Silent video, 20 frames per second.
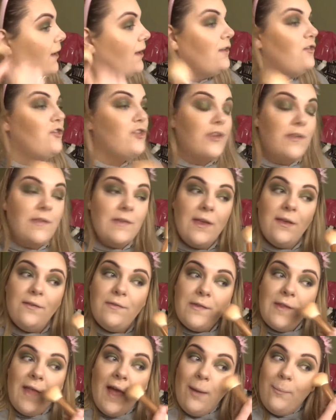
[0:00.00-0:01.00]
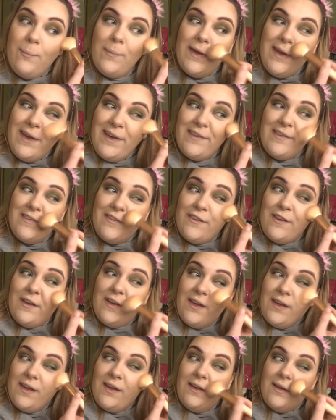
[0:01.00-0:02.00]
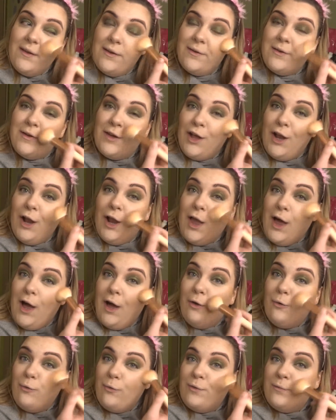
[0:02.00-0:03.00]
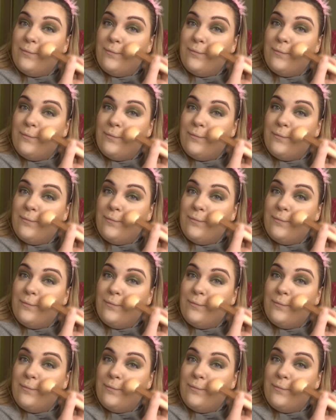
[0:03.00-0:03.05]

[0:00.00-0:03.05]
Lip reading: Just gives that peachy glow